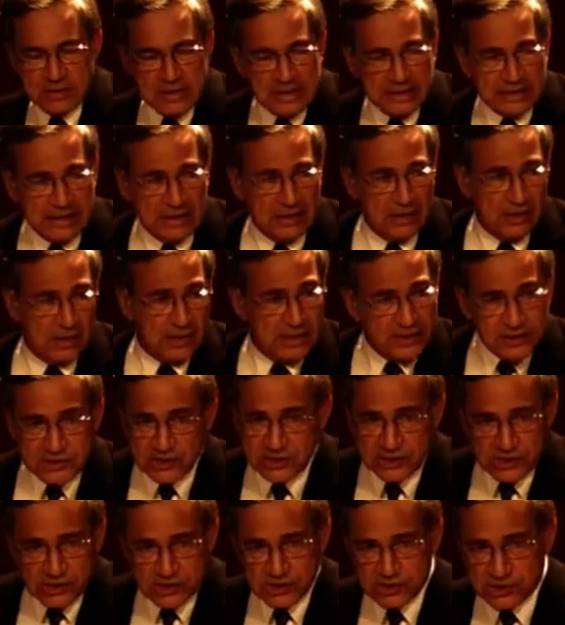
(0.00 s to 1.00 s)
in
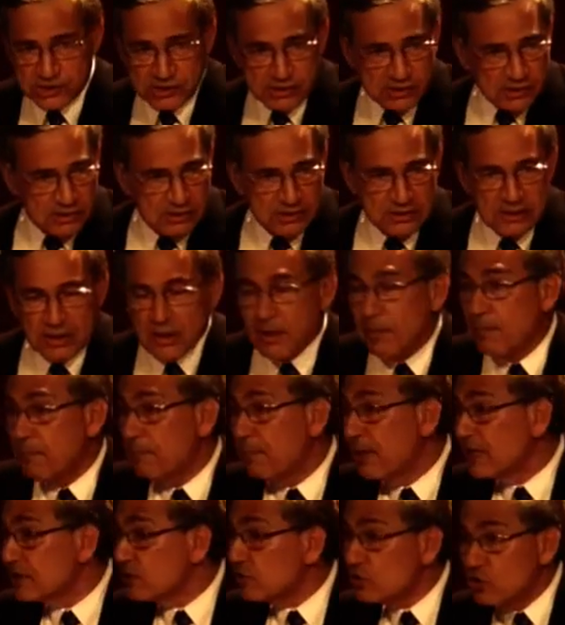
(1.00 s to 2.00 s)
literature,
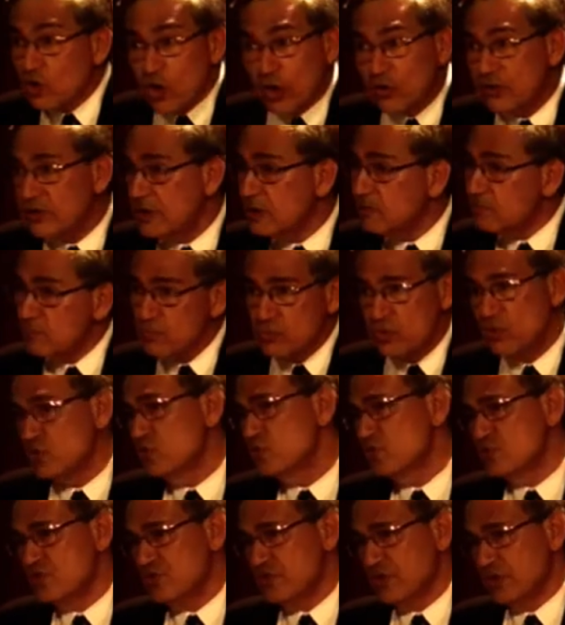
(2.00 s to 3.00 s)
but not in
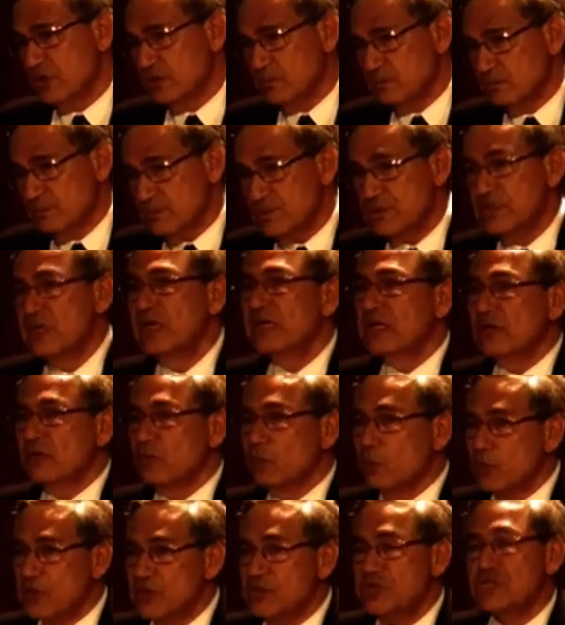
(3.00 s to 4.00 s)
museums,
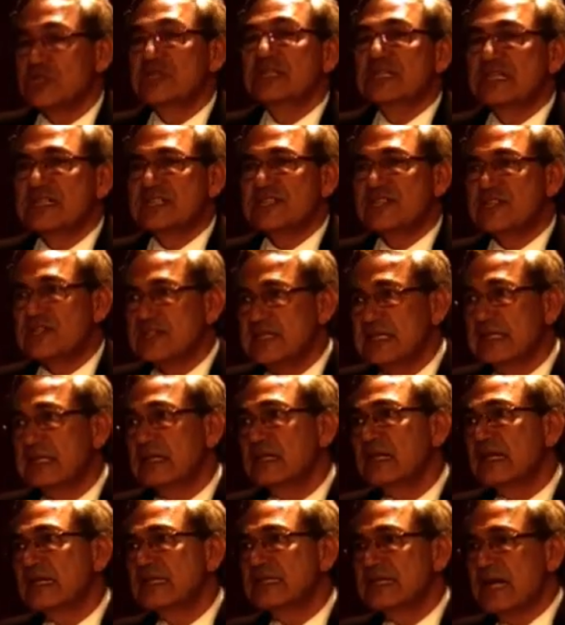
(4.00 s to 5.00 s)
which
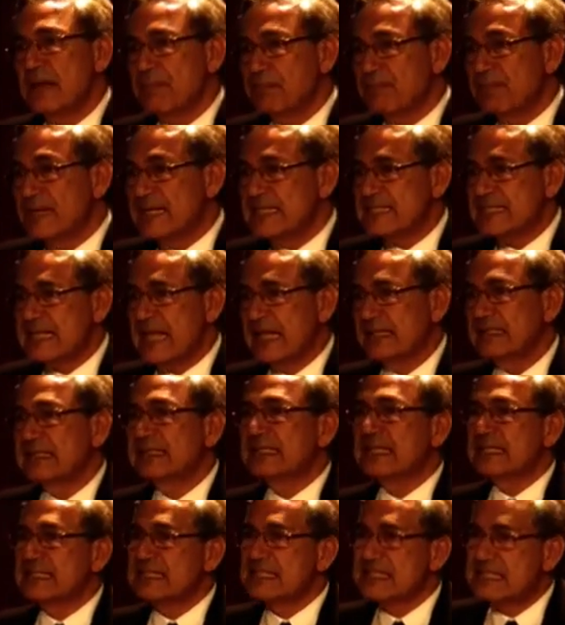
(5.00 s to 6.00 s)
still represent
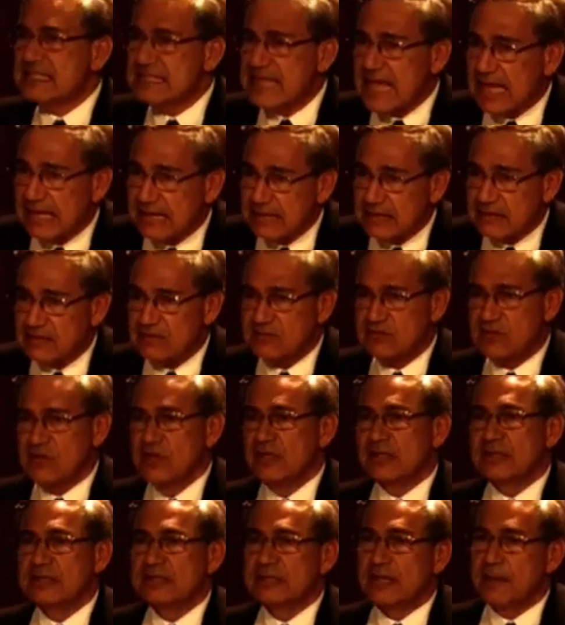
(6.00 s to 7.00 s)
the state,
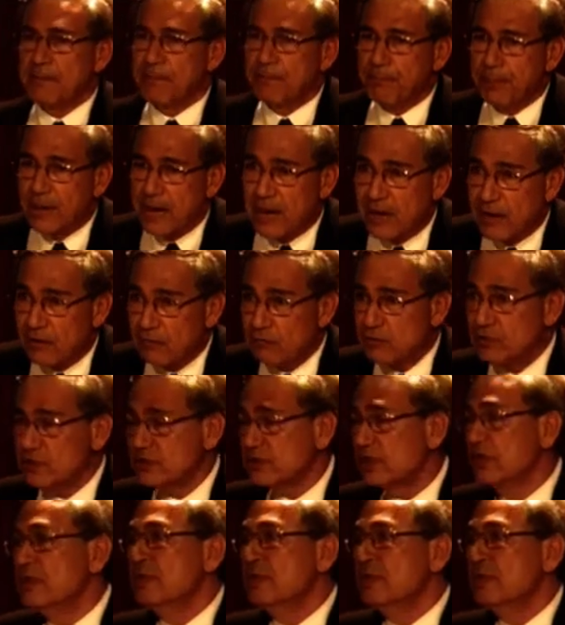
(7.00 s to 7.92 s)
the power,